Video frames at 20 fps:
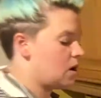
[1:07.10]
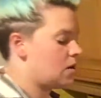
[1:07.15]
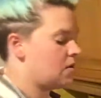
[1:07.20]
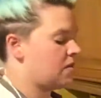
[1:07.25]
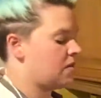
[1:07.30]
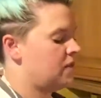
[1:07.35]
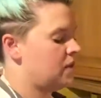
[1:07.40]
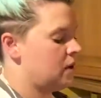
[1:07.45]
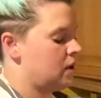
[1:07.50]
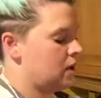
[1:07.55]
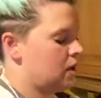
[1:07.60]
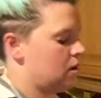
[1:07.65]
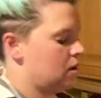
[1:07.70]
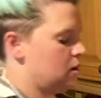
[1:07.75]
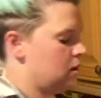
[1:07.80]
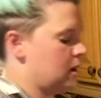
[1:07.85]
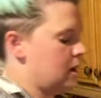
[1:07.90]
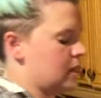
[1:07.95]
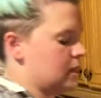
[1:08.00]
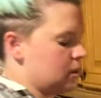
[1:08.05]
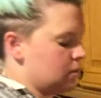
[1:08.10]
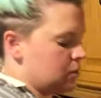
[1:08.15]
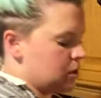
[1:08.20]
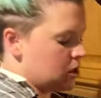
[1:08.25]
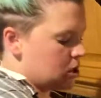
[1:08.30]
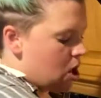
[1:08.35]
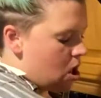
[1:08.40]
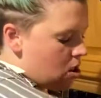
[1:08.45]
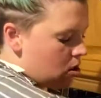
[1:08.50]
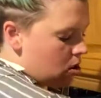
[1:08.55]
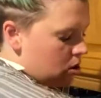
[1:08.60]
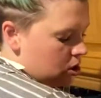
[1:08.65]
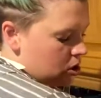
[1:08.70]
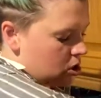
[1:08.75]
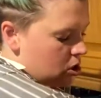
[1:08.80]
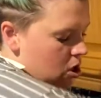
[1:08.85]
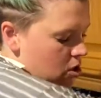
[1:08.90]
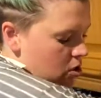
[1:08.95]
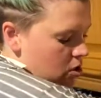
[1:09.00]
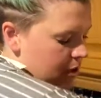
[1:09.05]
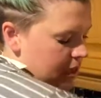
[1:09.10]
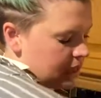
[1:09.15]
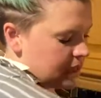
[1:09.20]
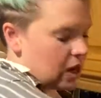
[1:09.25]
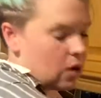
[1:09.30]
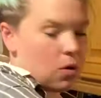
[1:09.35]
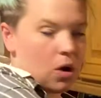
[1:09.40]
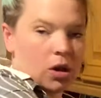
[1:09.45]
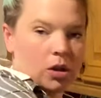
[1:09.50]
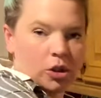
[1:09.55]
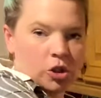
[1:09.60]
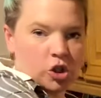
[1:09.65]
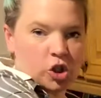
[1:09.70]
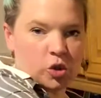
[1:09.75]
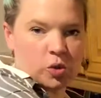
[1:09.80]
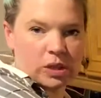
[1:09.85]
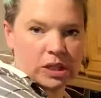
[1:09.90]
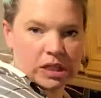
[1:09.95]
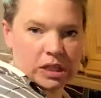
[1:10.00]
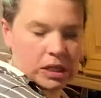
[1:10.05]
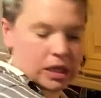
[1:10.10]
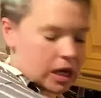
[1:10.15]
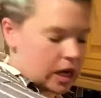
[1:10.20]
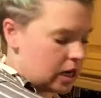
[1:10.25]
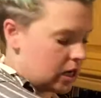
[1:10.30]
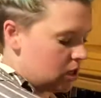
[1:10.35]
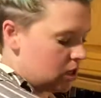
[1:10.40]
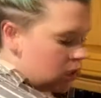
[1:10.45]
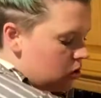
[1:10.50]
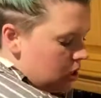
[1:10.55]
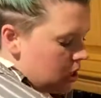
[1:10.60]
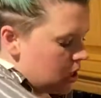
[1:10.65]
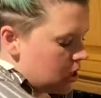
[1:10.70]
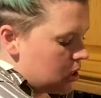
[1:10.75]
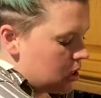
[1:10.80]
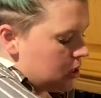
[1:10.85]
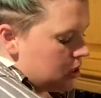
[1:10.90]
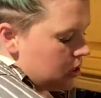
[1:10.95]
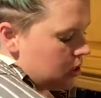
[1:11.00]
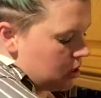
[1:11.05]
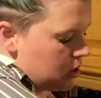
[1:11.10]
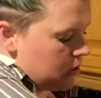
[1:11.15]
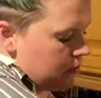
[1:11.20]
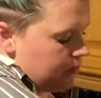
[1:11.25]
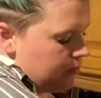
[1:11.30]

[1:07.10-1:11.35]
off. I'm going to add some salt. Salt brings out all the juices in onions and